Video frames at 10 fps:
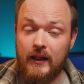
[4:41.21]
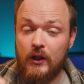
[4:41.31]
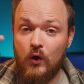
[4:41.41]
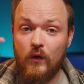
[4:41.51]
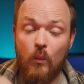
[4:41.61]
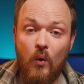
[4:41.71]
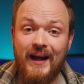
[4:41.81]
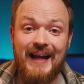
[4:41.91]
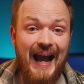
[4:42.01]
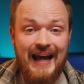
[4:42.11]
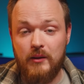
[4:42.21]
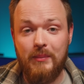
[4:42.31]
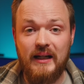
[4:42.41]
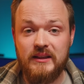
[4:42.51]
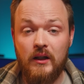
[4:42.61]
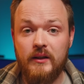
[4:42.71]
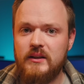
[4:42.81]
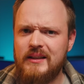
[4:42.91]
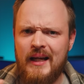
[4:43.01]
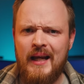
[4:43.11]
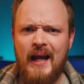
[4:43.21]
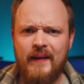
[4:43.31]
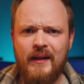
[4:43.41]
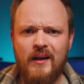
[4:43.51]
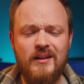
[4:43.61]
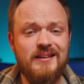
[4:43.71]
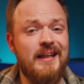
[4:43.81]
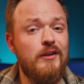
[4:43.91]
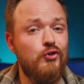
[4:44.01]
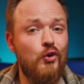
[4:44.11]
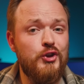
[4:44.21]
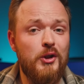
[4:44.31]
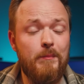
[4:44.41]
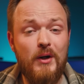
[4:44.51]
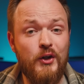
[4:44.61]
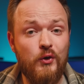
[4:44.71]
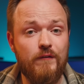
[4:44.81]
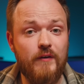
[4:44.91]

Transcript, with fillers: clicking on the white and black sliders, and then lastly, dodging and burning your